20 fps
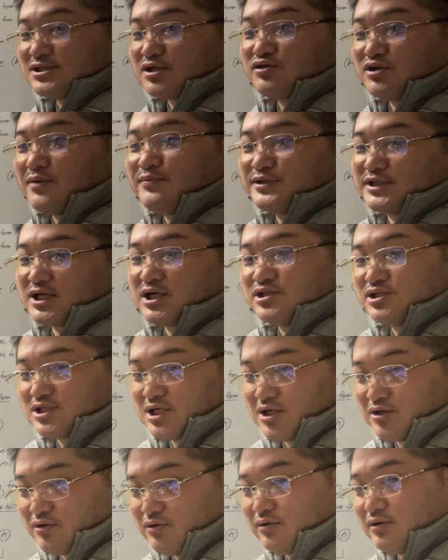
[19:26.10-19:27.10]
grammatical
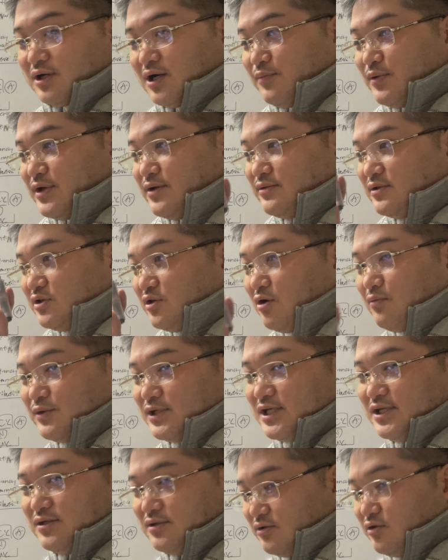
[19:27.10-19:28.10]
jargon. I mean,
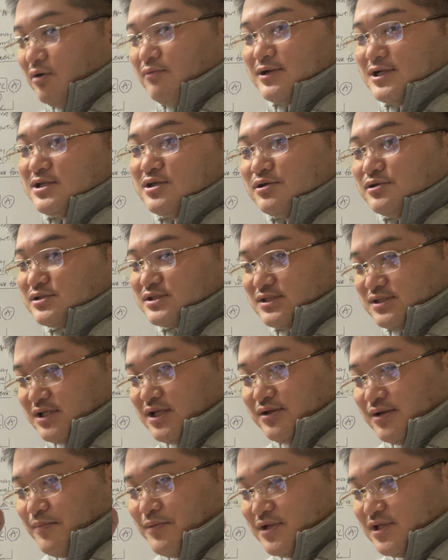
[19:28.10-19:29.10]
nobody knows.
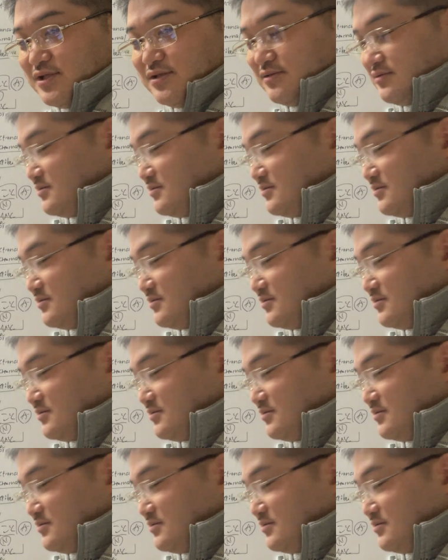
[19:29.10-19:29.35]
I mean,